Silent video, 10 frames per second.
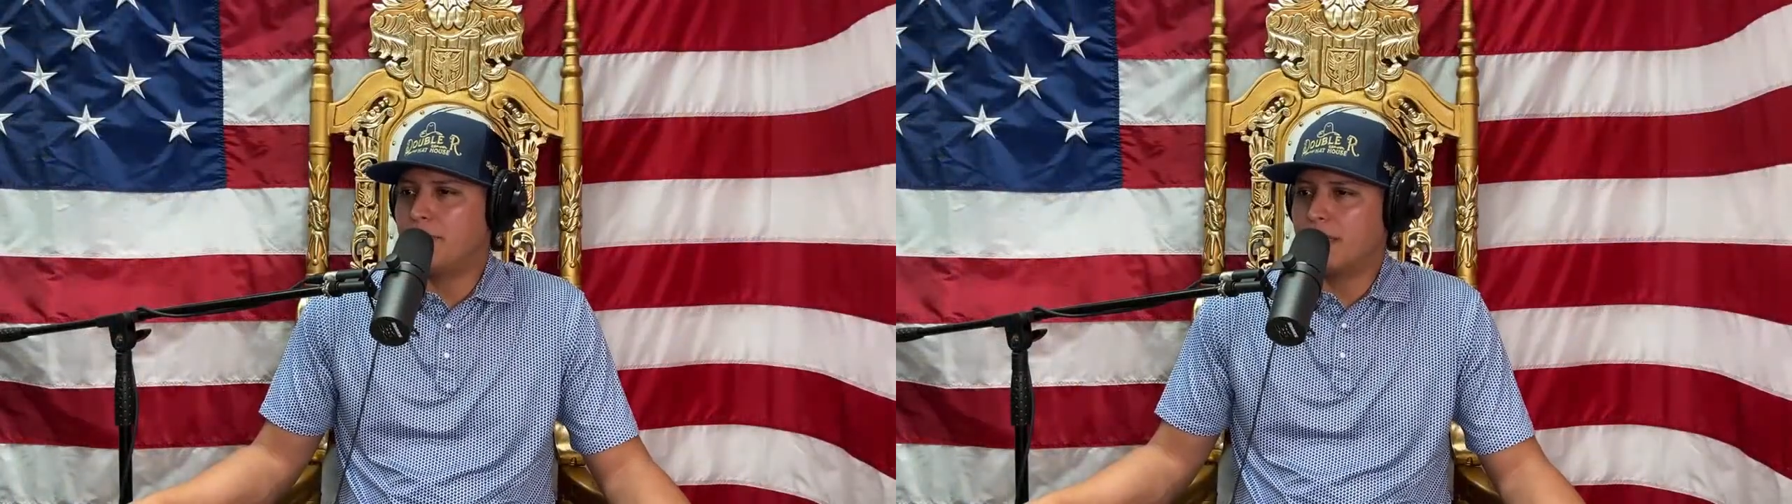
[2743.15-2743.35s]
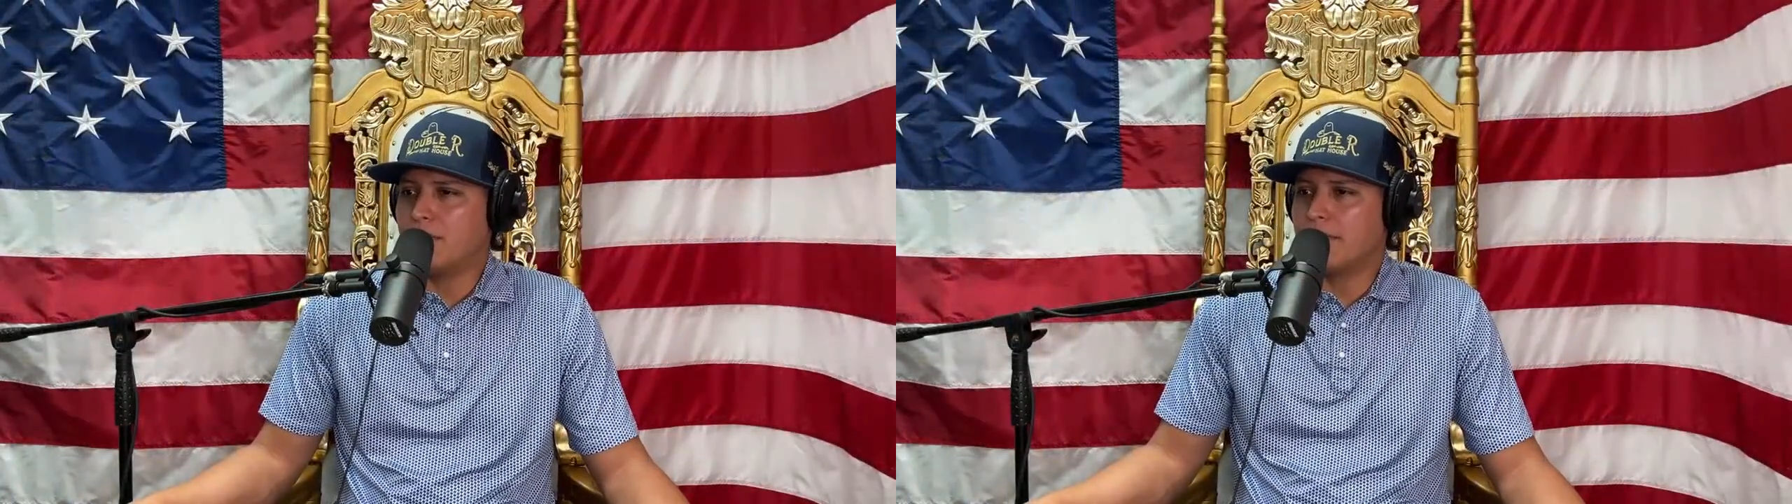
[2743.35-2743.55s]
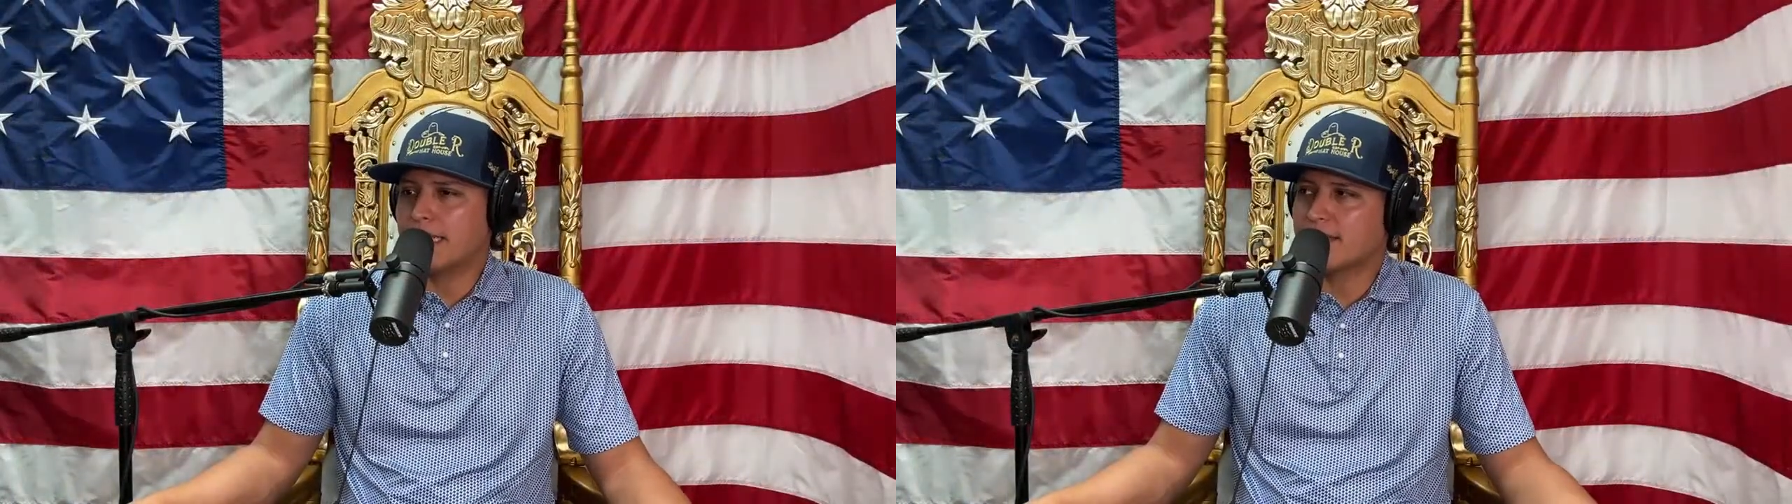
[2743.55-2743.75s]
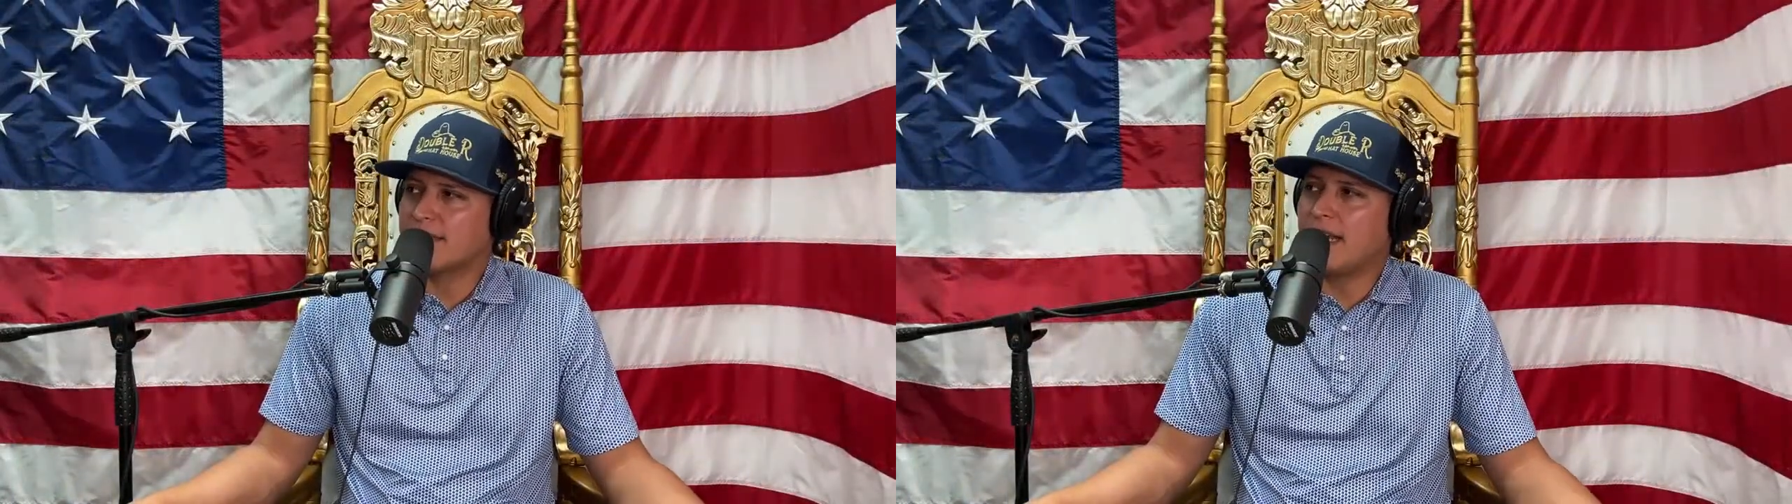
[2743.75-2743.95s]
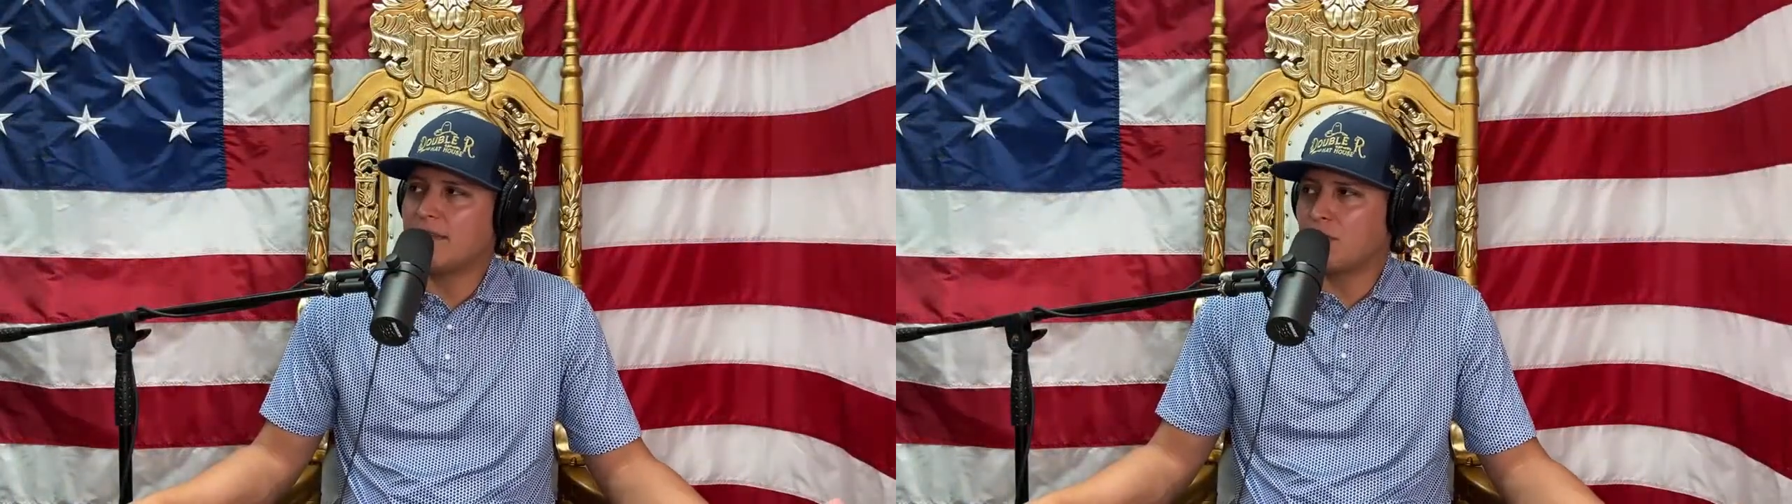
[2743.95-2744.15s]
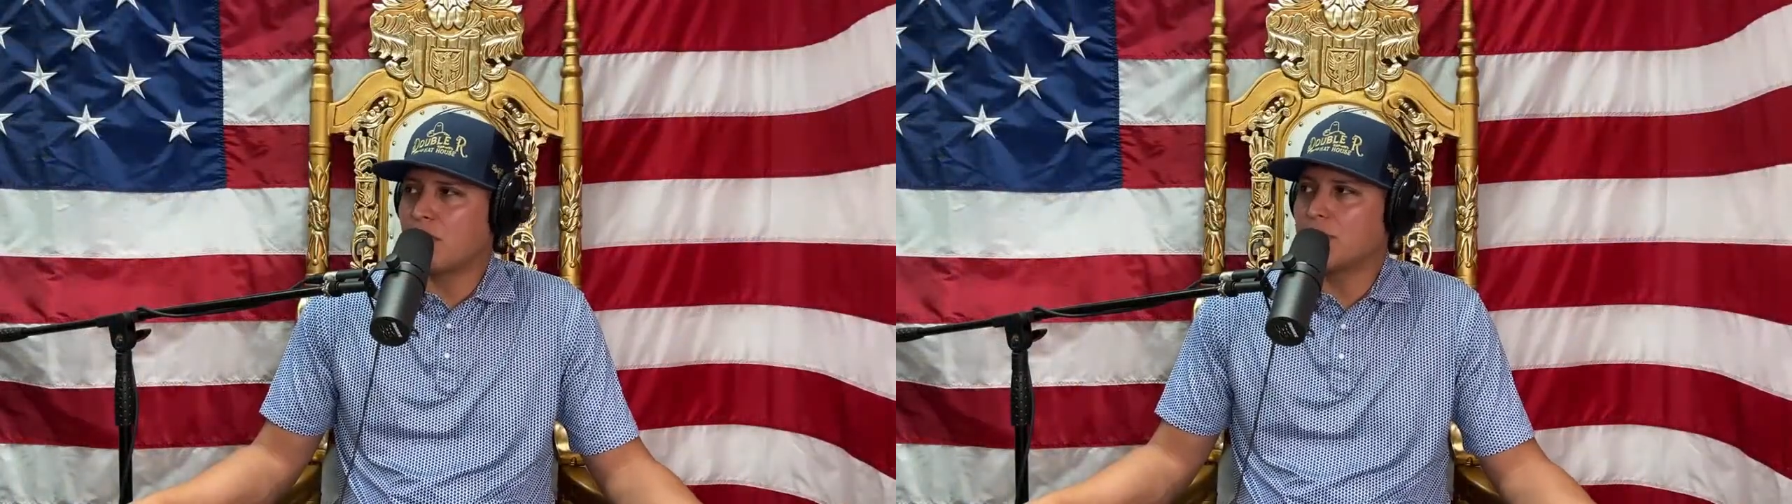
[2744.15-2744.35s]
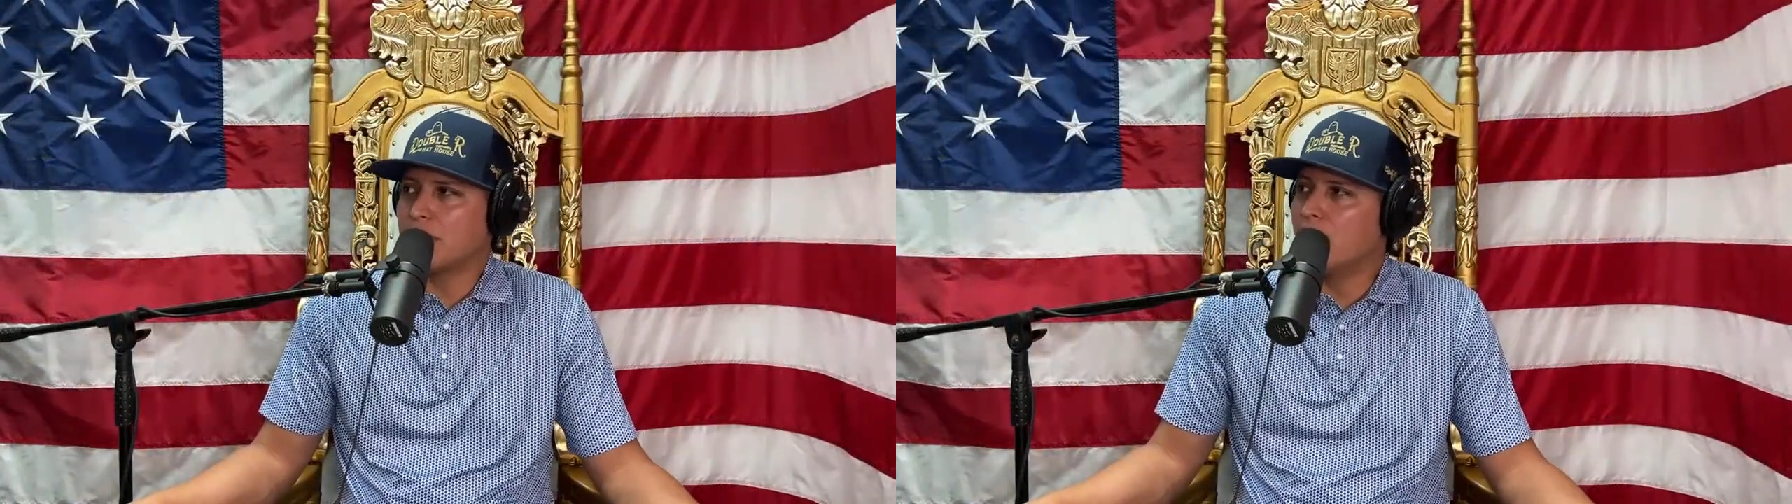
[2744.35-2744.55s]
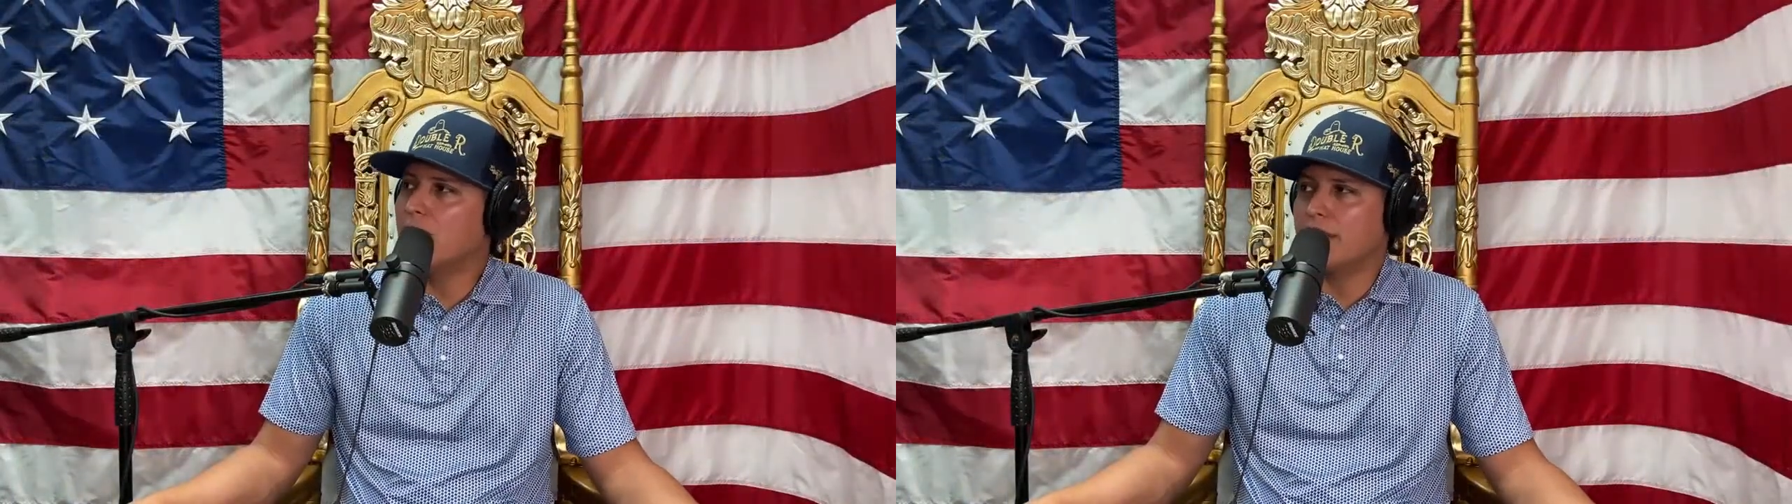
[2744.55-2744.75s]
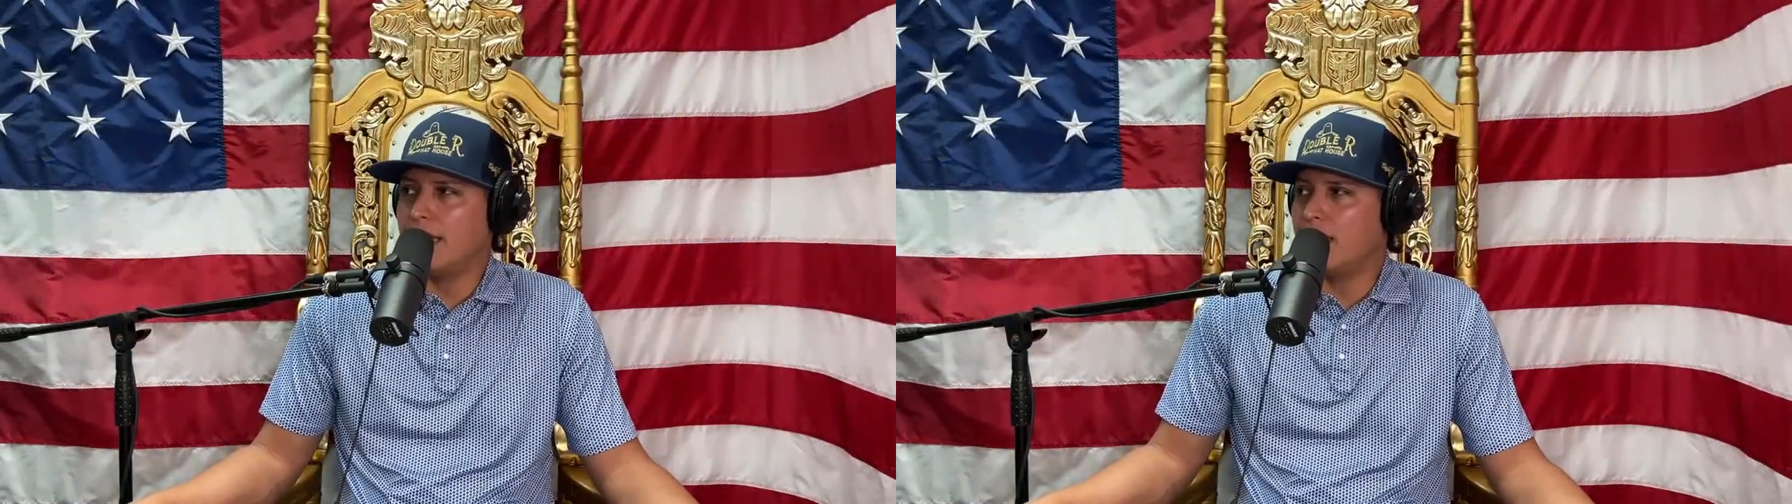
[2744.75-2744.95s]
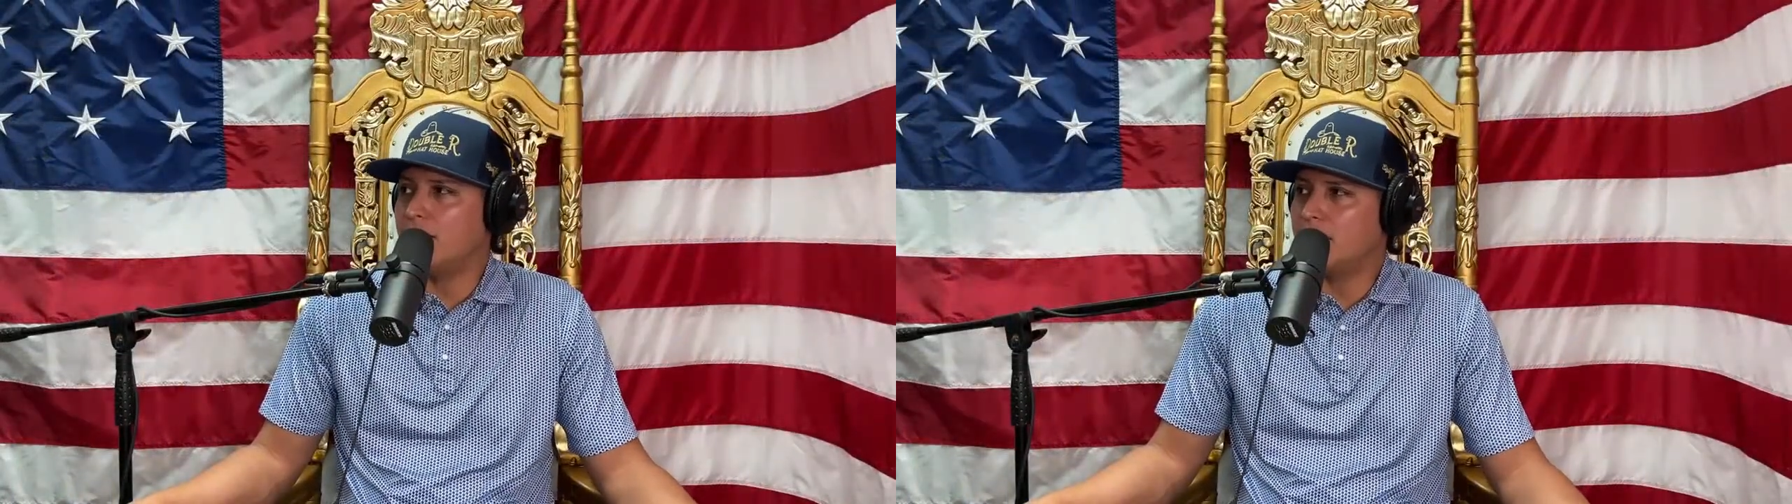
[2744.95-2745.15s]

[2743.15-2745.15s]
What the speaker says: But I'm excited where I'm going now.